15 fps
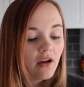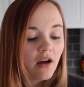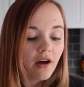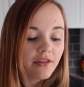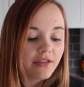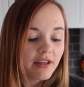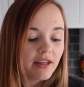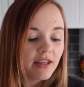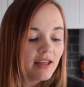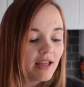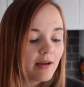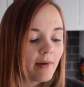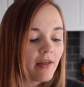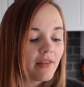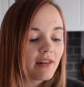are thinking
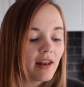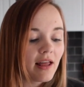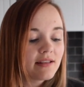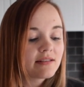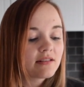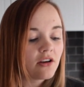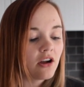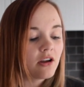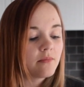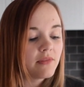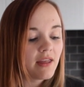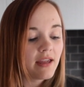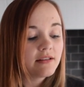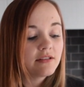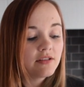about the last time
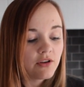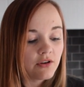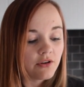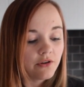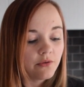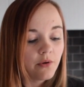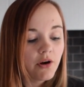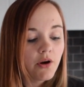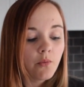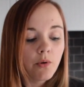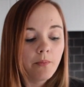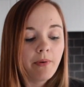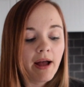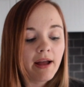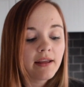they too
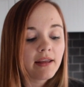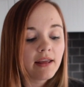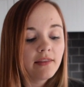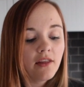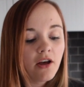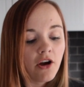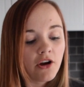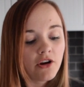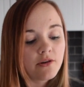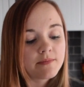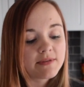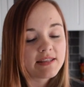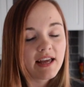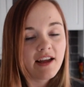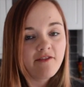were back in the
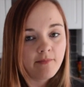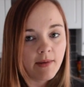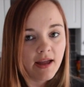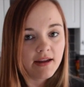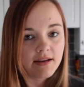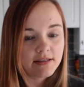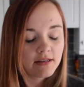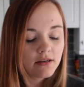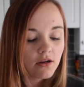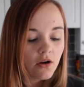homes they have made,